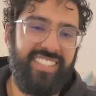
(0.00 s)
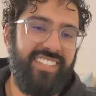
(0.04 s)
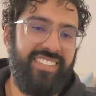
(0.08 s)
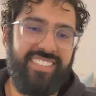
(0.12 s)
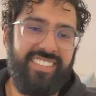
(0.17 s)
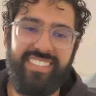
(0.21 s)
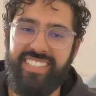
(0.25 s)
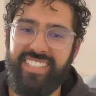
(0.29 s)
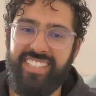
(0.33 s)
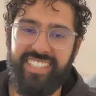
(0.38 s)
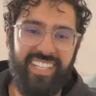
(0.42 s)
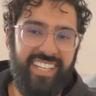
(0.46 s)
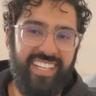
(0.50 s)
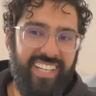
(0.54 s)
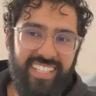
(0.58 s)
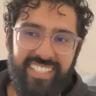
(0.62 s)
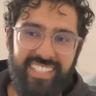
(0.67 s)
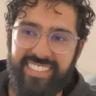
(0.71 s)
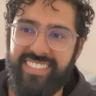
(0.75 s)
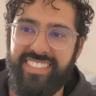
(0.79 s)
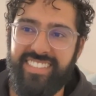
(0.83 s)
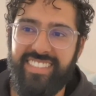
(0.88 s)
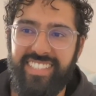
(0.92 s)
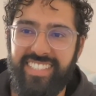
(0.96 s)
You know, it's like,
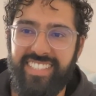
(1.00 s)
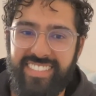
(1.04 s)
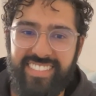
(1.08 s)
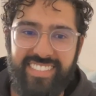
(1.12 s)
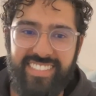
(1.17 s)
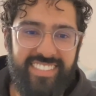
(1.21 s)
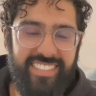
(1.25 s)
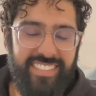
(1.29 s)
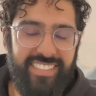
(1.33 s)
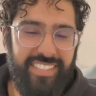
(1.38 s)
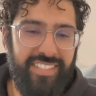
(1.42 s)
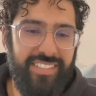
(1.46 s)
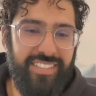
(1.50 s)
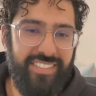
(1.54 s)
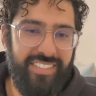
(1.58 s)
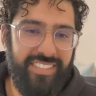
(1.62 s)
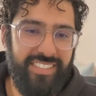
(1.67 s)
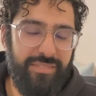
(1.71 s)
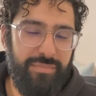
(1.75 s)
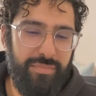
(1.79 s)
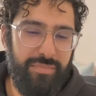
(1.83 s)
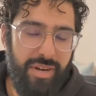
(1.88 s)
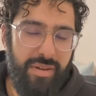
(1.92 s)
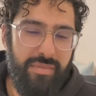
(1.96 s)
it's, you know,
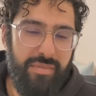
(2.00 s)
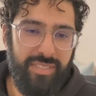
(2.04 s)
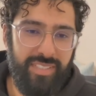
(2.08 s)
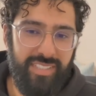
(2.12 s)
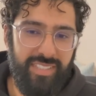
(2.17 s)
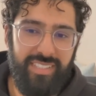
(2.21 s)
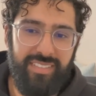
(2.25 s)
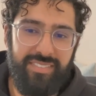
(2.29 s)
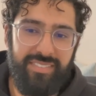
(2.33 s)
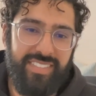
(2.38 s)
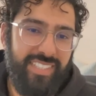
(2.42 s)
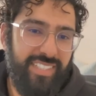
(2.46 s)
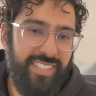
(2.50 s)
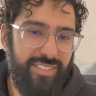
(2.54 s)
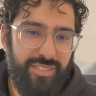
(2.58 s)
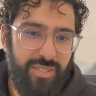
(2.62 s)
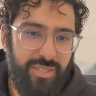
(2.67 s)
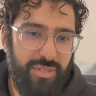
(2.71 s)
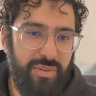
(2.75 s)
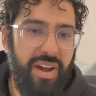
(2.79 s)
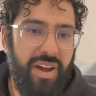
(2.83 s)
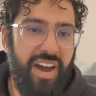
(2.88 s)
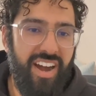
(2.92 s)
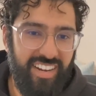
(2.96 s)
you're probably living
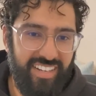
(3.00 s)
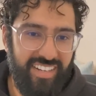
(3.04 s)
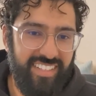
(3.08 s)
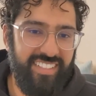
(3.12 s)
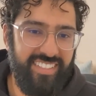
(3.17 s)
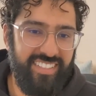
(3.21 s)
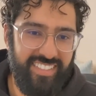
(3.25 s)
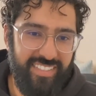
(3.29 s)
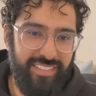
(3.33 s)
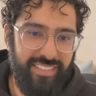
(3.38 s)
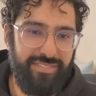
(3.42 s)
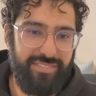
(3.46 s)
under a rock